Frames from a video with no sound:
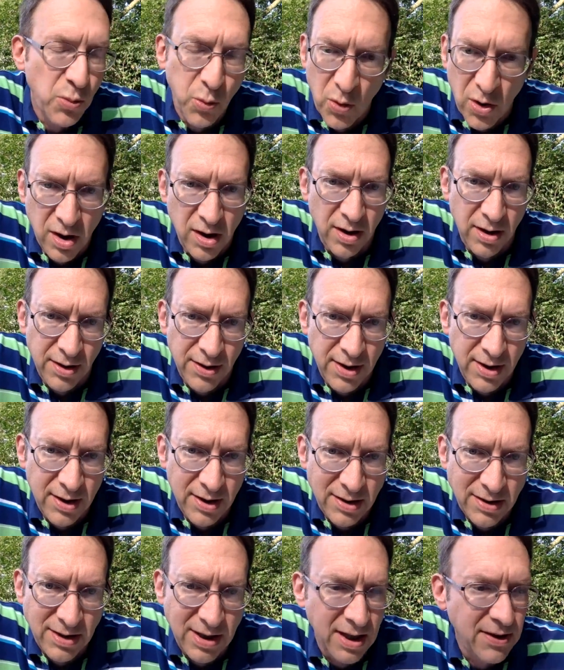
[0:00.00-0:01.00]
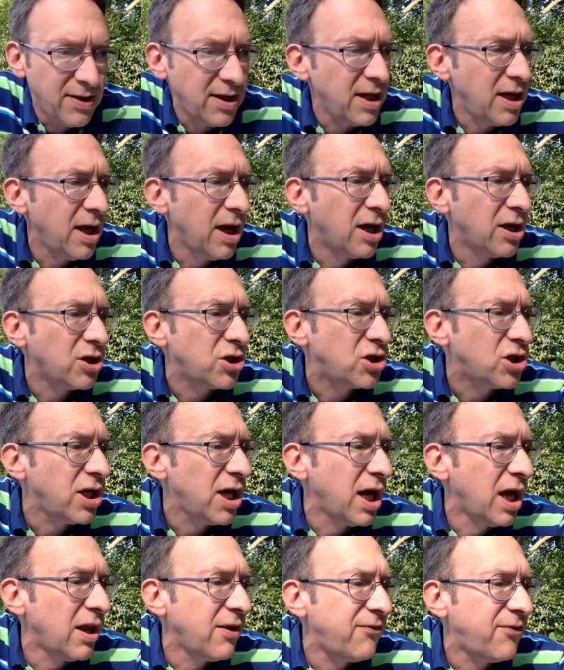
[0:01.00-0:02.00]
world," said the young
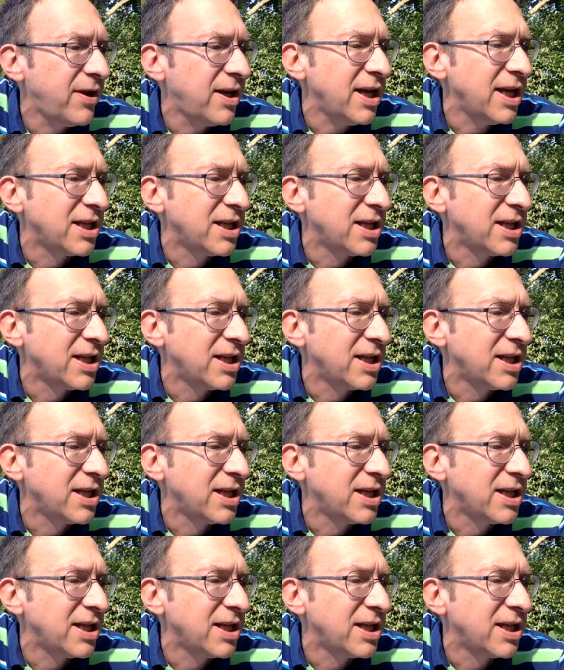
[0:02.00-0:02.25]
she-elephant,